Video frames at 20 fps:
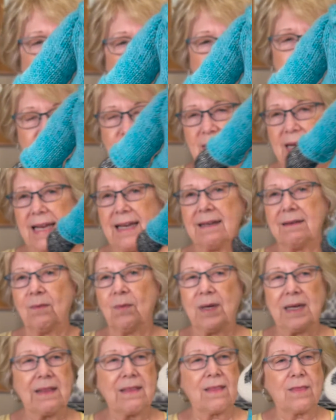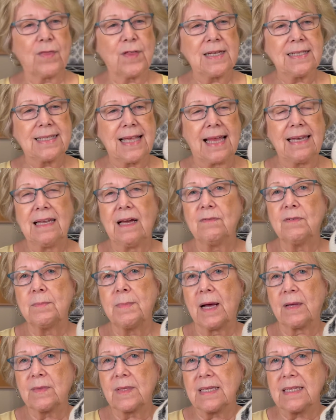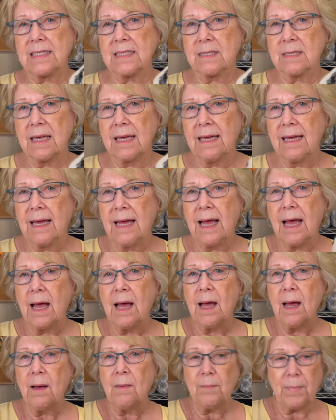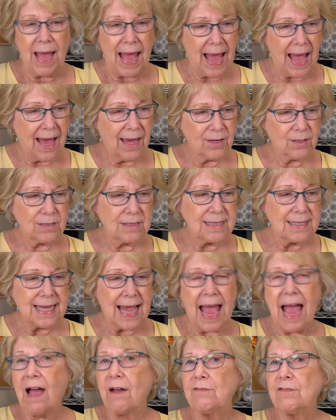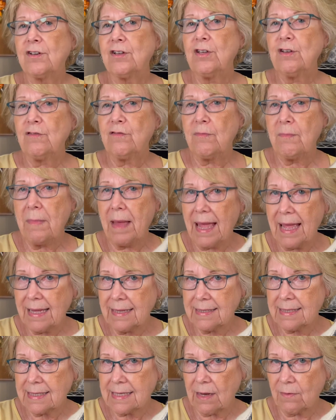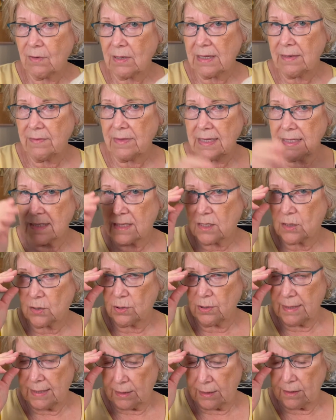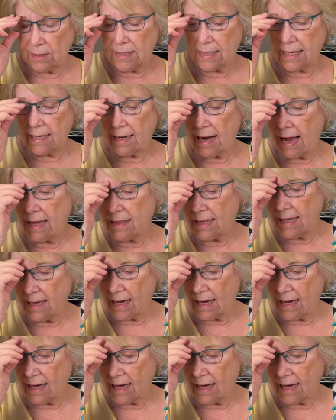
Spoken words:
that's one of the things I love about these patterns after you've made several of these critters, and I think